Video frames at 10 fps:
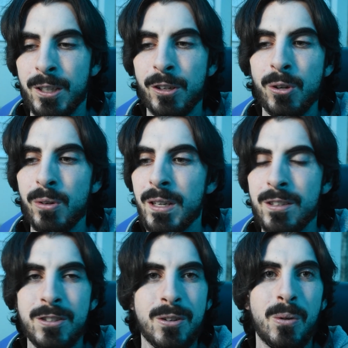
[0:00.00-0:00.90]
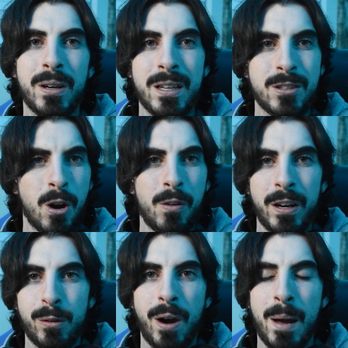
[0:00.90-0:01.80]
Kaguya's story is
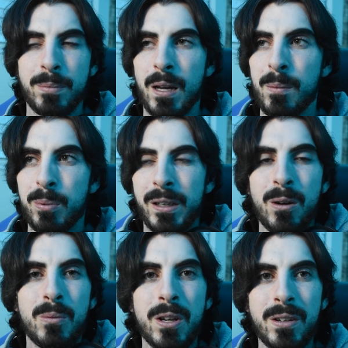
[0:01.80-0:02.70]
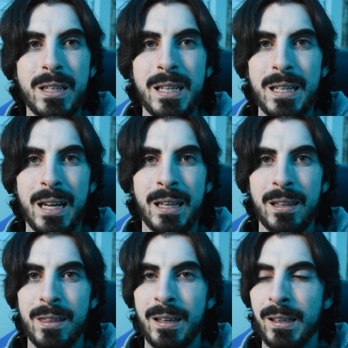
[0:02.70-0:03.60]
already wrapped up. We don't really need
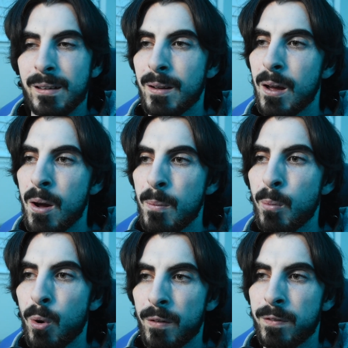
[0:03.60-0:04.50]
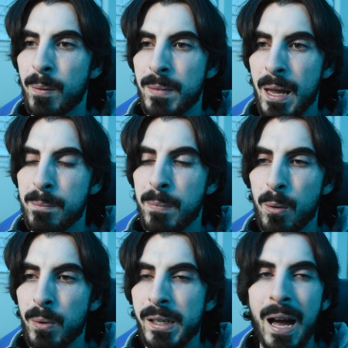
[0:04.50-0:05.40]
anything more from them, but
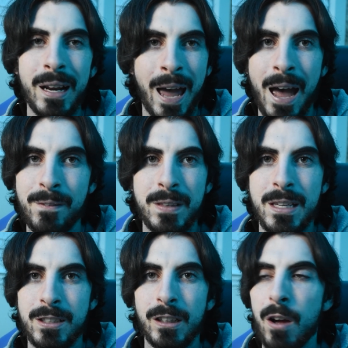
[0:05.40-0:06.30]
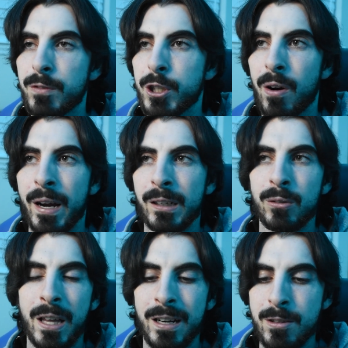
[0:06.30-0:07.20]
we got to have this love
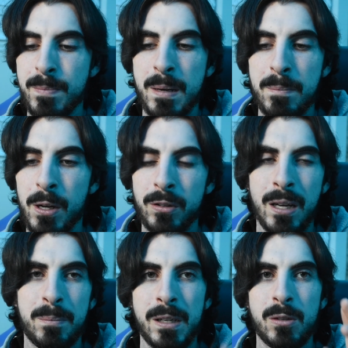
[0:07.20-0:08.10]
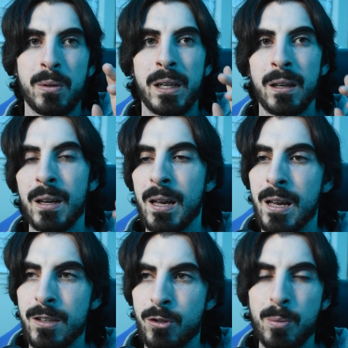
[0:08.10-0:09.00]
triangle that has been built up between
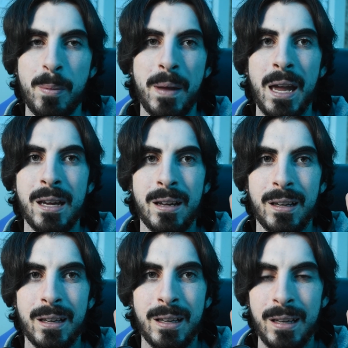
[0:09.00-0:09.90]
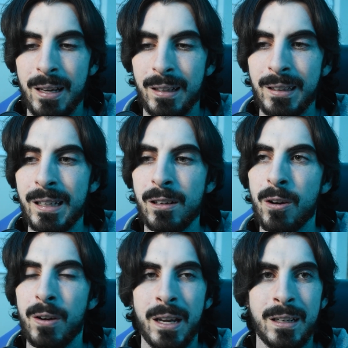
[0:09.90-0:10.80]
Tsubume,
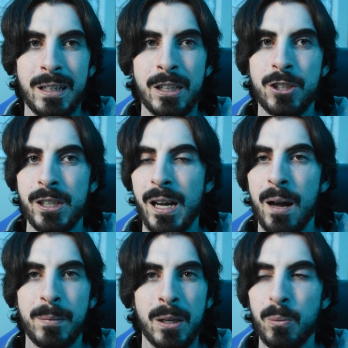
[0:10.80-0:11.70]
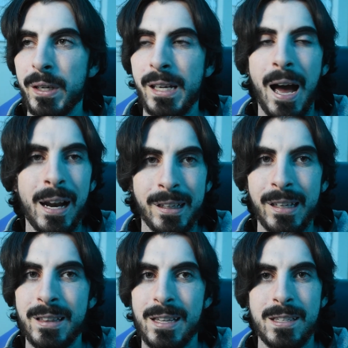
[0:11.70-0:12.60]
Lino, and Ishigami. We gotta
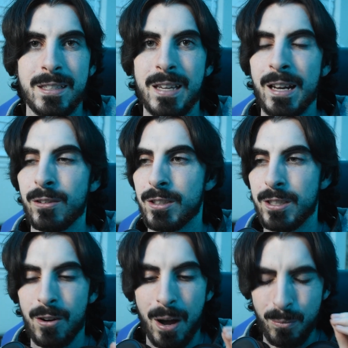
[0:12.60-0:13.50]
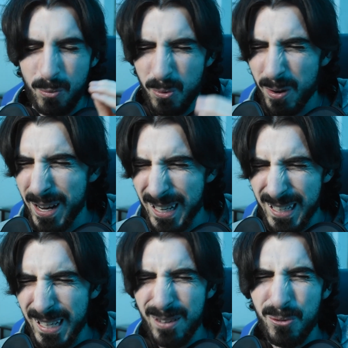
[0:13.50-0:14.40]
get this settled, so I'm
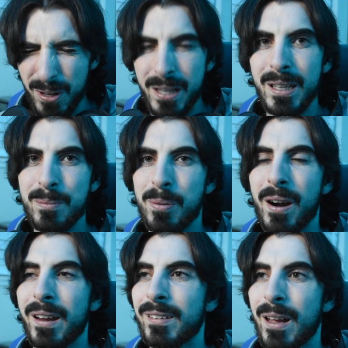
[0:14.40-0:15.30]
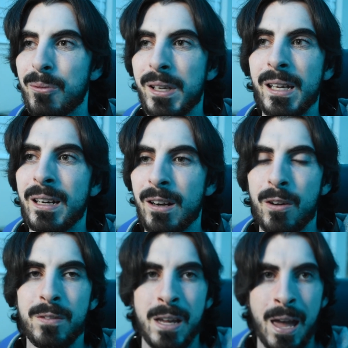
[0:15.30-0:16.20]
really praying that we get an
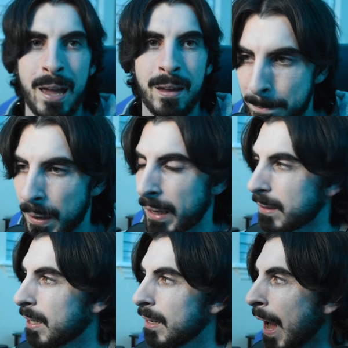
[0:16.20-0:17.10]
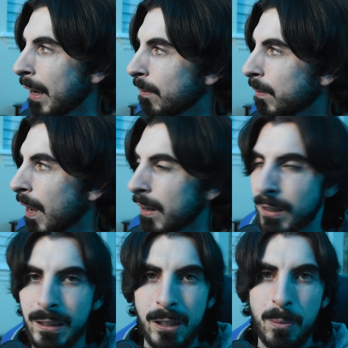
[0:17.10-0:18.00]
OVA. But I've gotten
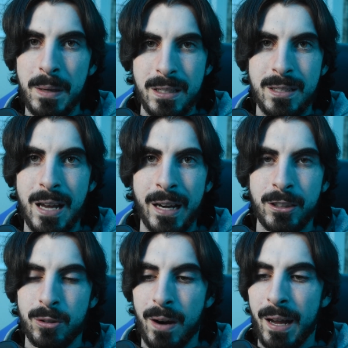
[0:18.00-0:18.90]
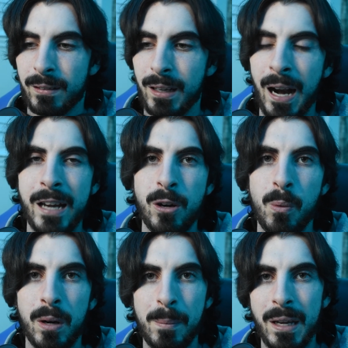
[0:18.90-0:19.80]
a little bit sidetracked, and I
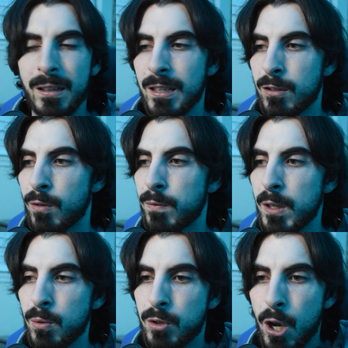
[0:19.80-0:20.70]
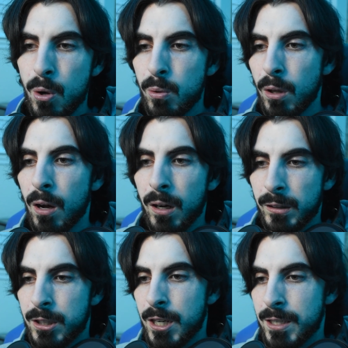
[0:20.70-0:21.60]
don't want to make this review too
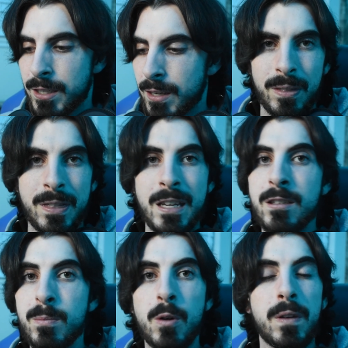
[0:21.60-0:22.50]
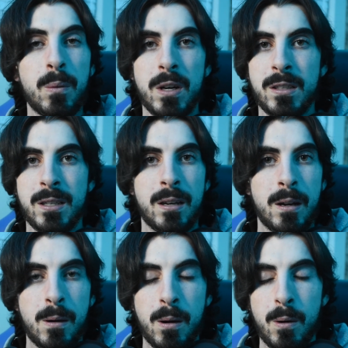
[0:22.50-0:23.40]
long. Just, this movie was
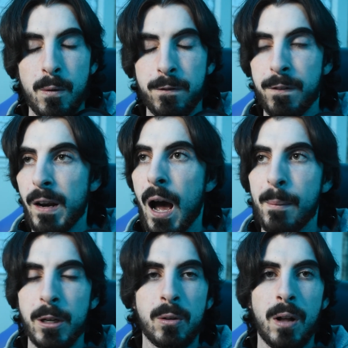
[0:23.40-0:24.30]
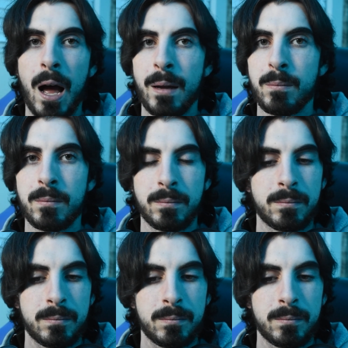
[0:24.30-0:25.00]
phenomenal. I'm